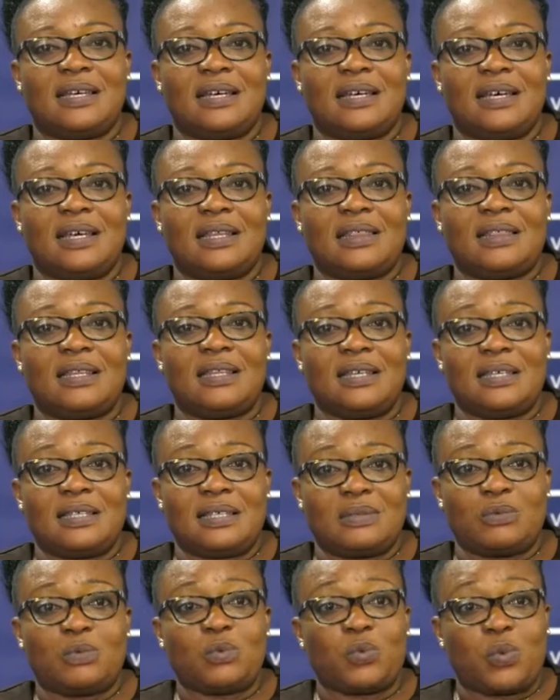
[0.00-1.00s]
this
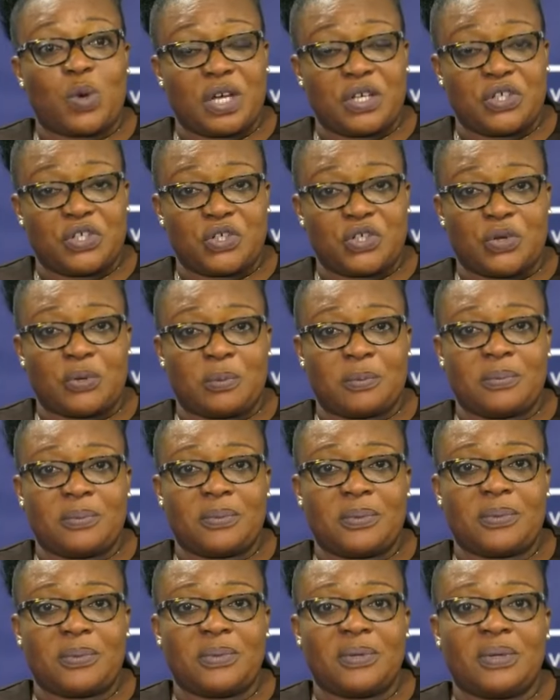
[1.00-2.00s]
workshop
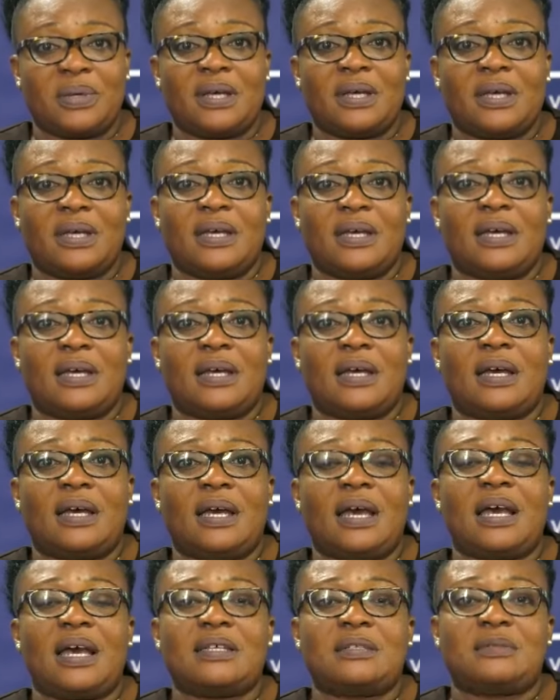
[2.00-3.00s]
has